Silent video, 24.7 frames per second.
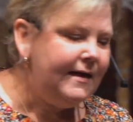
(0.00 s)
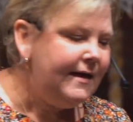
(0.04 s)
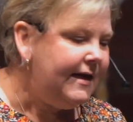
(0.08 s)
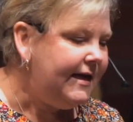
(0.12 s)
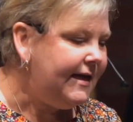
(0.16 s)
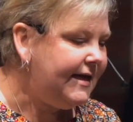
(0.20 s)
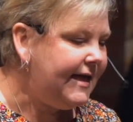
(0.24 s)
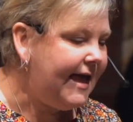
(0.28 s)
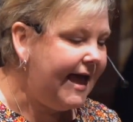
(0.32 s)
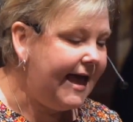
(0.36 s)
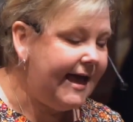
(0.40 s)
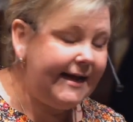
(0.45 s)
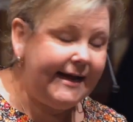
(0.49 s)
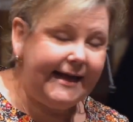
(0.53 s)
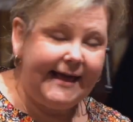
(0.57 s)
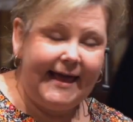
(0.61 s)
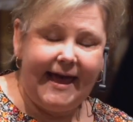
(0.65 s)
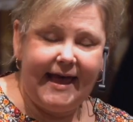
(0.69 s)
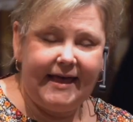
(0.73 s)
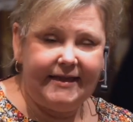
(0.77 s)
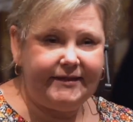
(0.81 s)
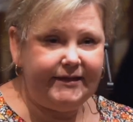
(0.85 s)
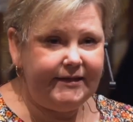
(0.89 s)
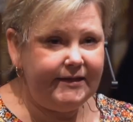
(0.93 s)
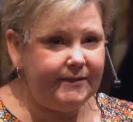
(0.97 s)
He had a
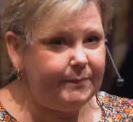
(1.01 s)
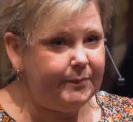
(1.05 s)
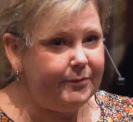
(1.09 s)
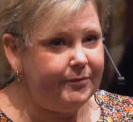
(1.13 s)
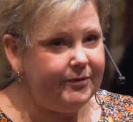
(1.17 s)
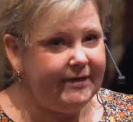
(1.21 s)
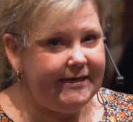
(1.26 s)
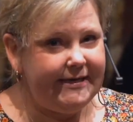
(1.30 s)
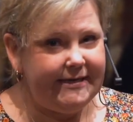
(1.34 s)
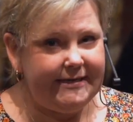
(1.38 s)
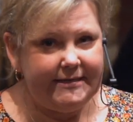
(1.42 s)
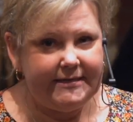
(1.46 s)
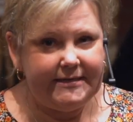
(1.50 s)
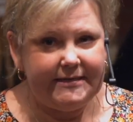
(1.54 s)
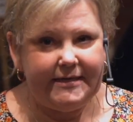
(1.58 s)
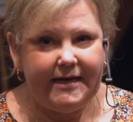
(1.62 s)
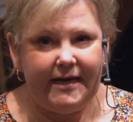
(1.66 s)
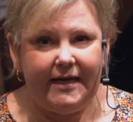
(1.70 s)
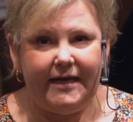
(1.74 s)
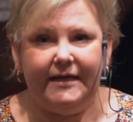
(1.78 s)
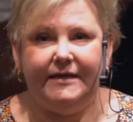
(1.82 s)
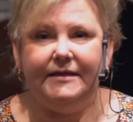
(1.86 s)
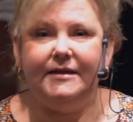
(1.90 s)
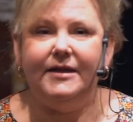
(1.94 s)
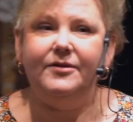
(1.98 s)
Catholic priest.
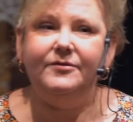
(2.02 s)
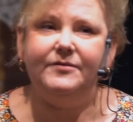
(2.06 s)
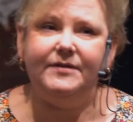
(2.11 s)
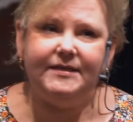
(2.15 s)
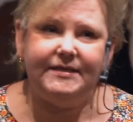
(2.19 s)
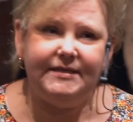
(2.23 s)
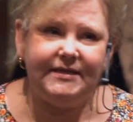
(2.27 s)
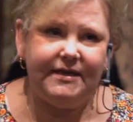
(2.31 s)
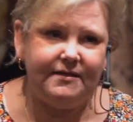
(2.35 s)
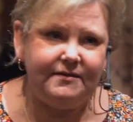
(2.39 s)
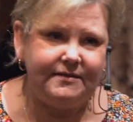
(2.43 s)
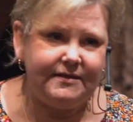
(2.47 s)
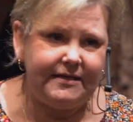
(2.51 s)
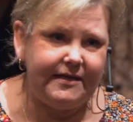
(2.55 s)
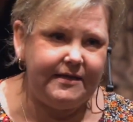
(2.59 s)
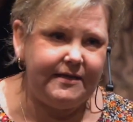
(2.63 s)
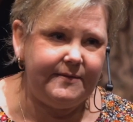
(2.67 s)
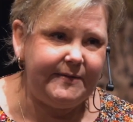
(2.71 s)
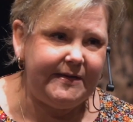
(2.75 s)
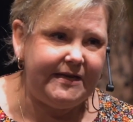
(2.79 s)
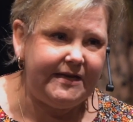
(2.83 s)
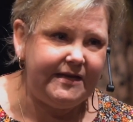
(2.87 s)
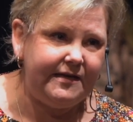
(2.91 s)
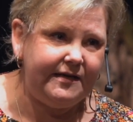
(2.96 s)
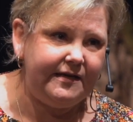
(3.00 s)
I know this sounds like the
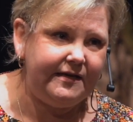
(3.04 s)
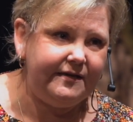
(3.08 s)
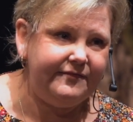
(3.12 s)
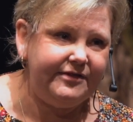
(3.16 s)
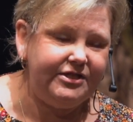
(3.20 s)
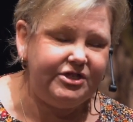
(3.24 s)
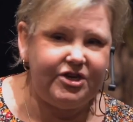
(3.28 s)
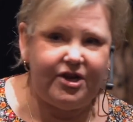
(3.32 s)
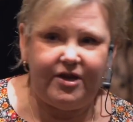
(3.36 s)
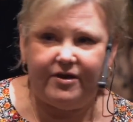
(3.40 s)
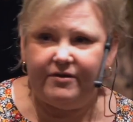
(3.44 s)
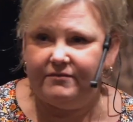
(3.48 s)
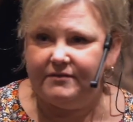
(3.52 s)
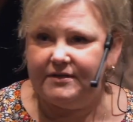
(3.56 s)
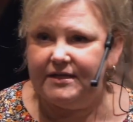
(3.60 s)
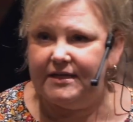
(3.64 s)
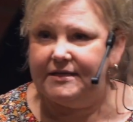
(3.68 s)
beginning of a joke,